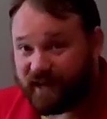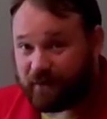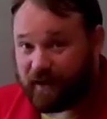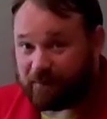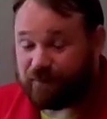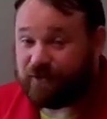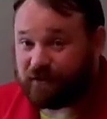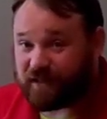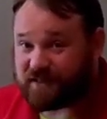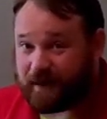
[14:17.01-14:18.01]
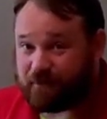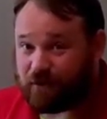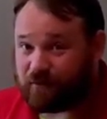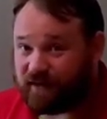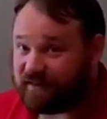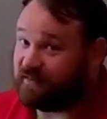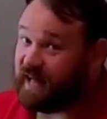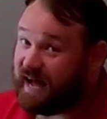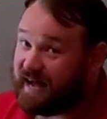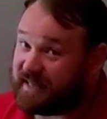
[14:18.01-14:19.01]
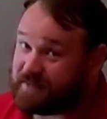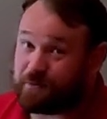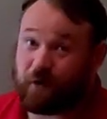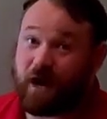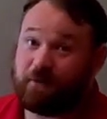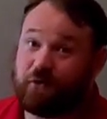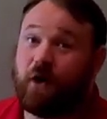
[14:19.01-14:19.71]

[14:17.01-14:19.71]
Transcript: Anyway, till next time, don't forget to like, subscribe,